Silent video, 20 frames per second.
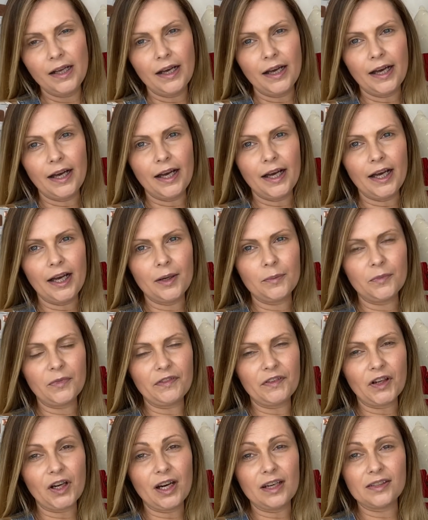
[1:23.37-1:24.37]
um, with
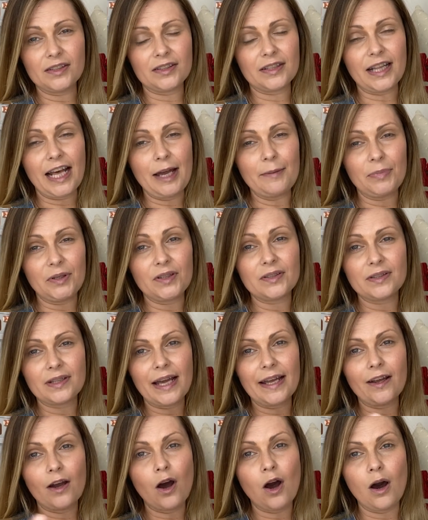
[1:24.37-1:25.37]
regards to that because
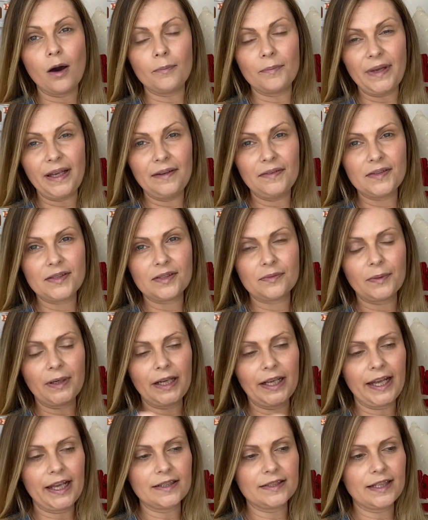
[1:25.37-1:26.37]
they are myths when I
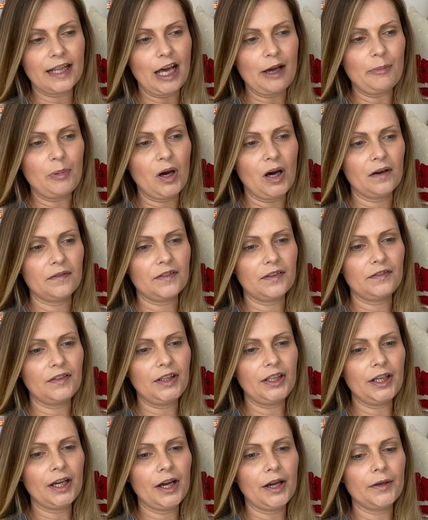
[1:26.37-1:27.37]
get to that part of the
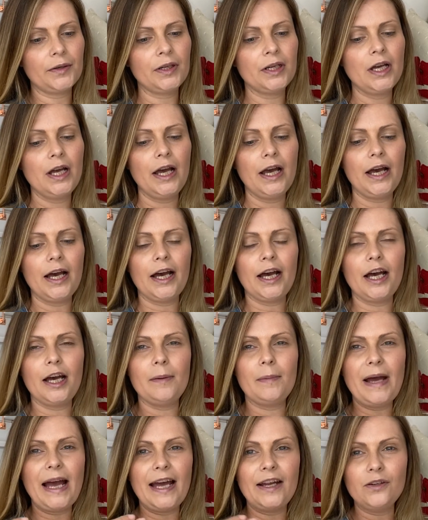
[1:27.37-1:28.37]
video. Um,
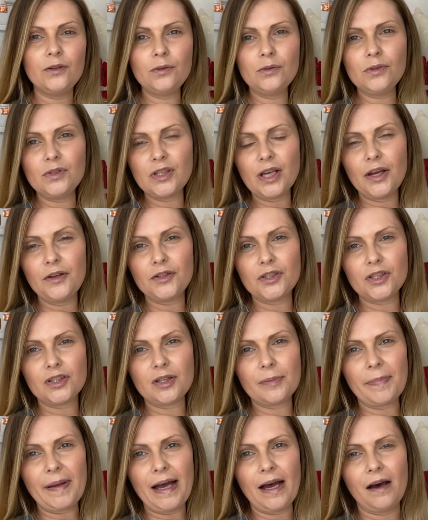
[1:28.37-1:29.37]
and also just
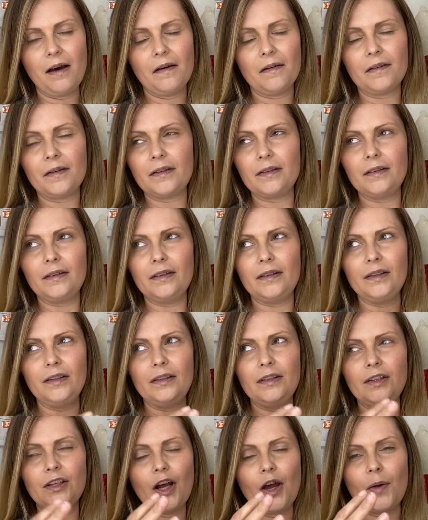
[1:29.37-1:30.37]
about,
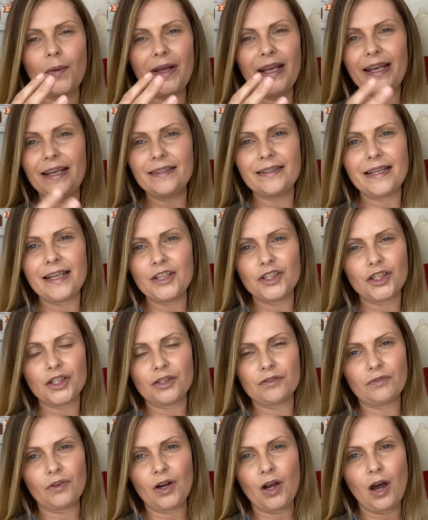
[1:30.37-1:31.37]
you know, is it just
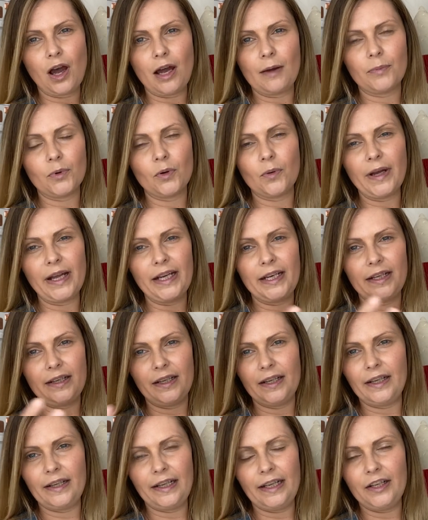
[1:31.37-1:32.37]
reliable in
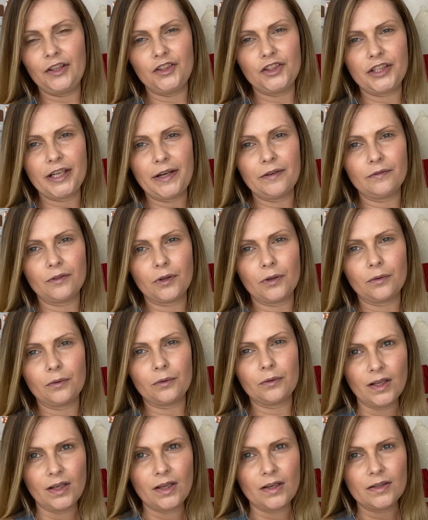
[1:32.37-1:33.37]
in
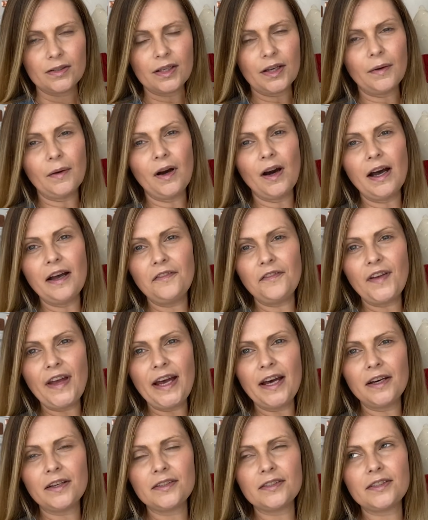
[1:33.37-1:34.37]
general? So I
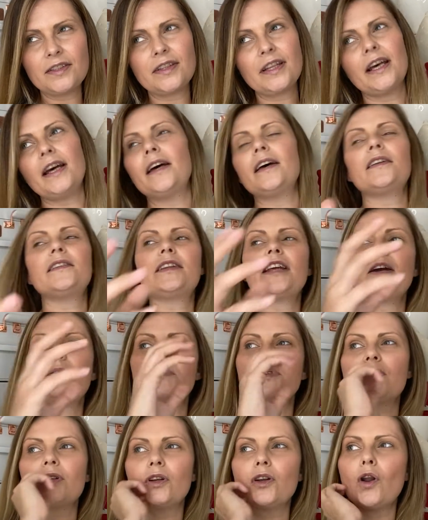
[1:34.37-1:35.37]
found that there
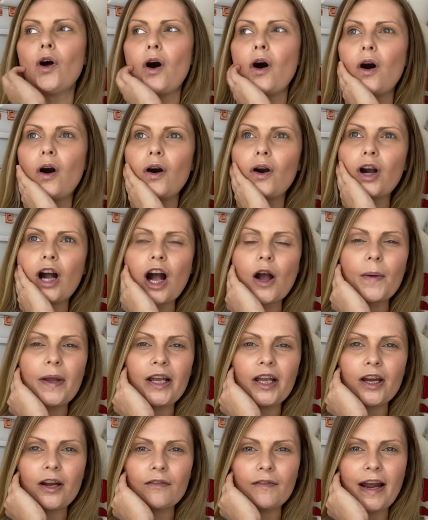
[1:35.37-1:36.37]
was a lot
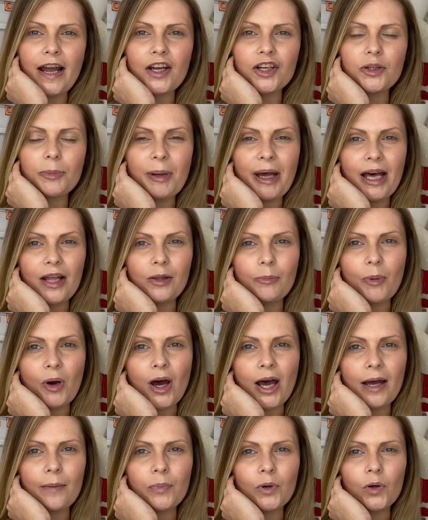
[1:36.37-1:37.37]
going around about the
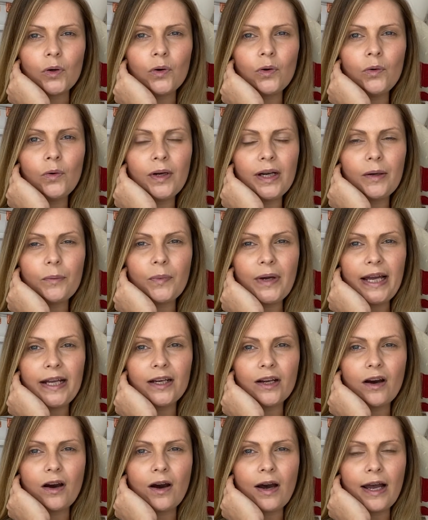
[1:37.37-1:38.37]
Bible when
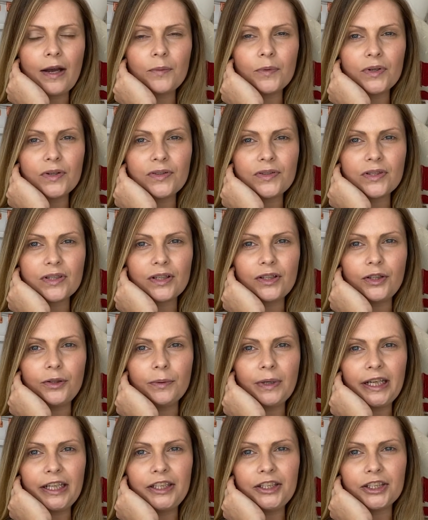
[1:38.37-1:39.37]
I was a new
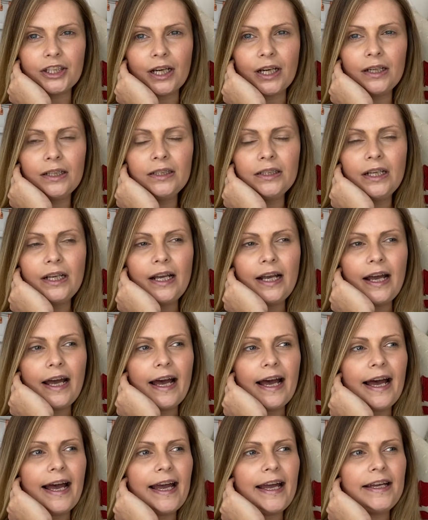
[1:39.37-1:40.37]
ager
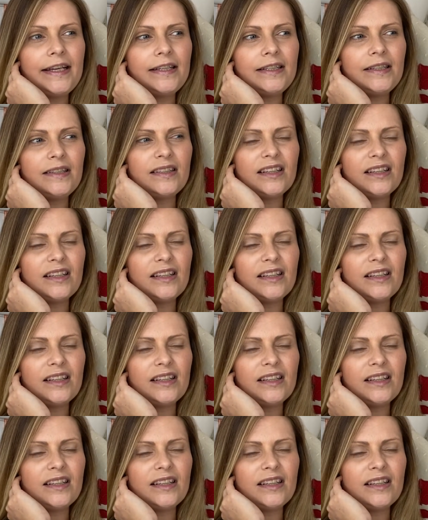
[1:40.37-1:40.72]
and